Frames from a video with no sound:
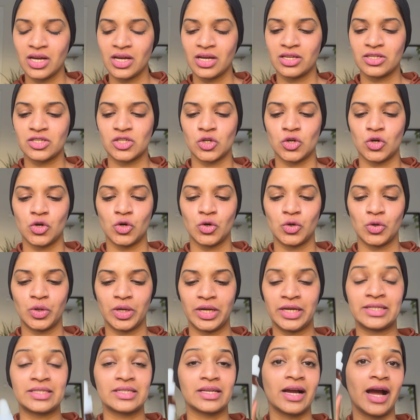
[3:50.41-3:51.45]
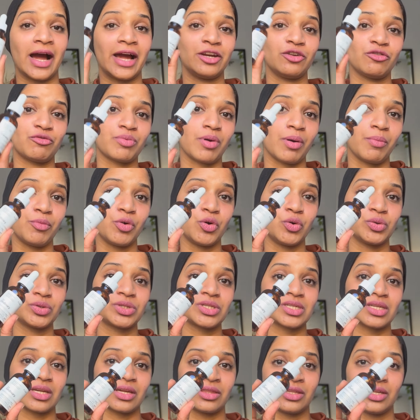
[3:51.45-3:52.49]
So it kind of
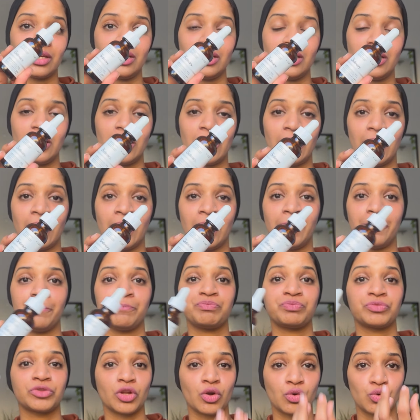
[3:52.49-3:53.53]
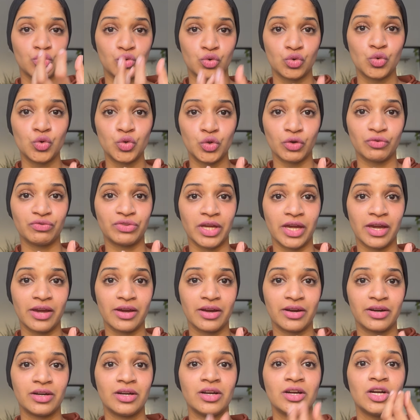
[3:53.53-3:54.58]
promotes the root of the
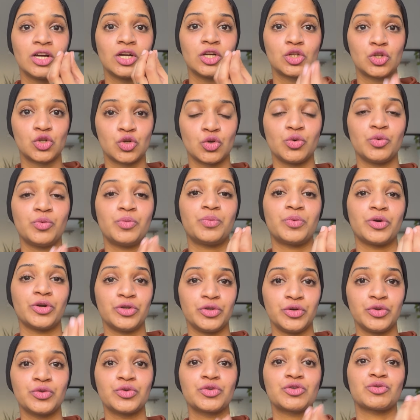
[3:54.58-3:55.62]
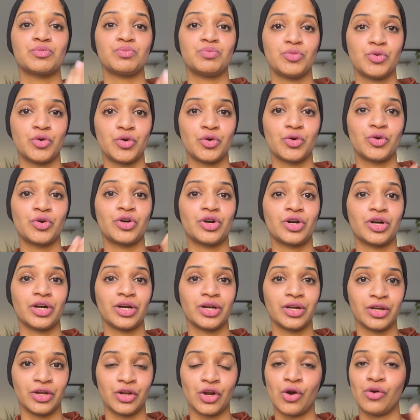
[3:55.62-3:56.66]
hair to produce more,
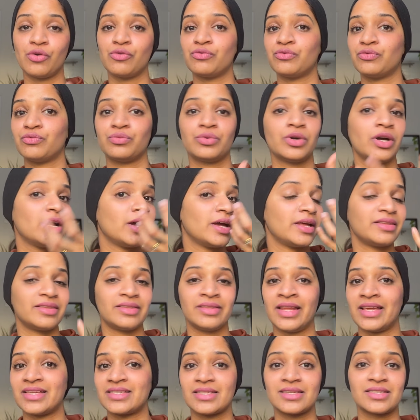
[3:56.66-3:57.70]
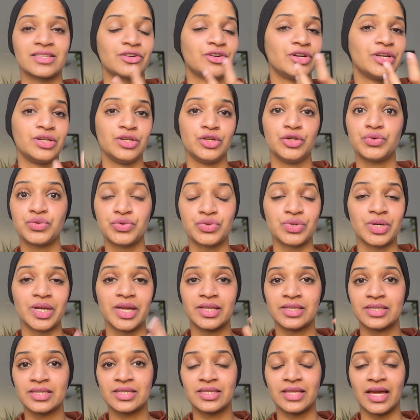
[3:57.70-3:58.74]
necessary
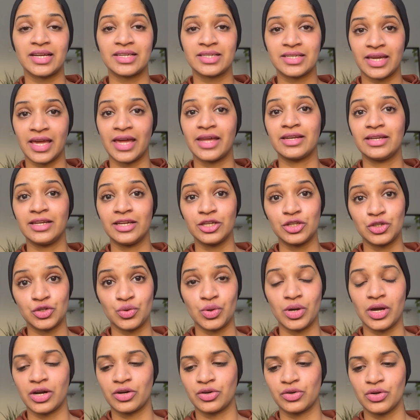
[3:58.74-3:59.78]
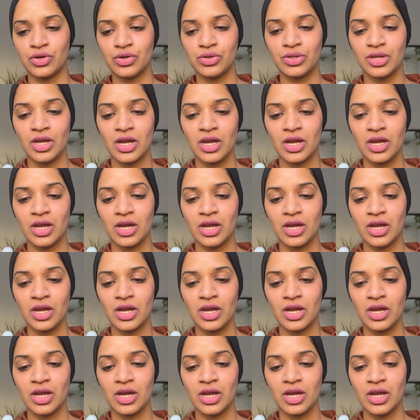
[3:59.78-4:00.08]
nutrients that can lead to hair growth.